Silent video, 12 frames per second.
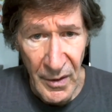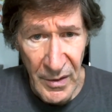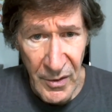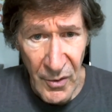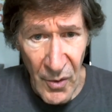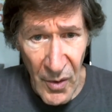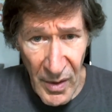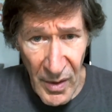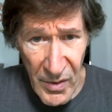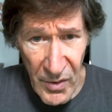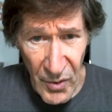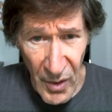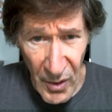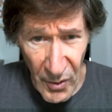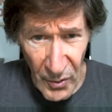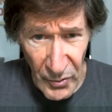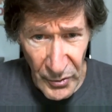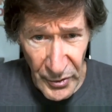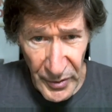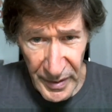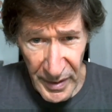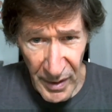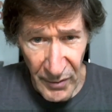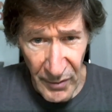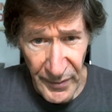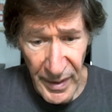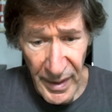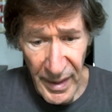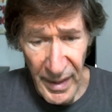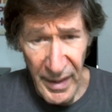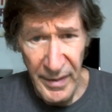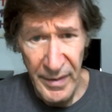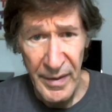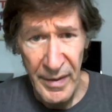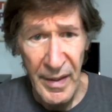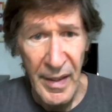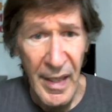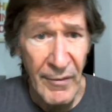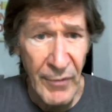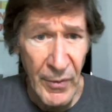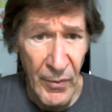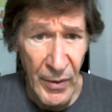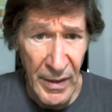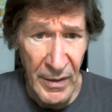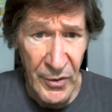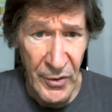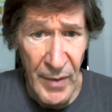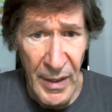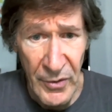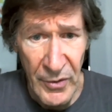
as long as you hold yourself and everyone else around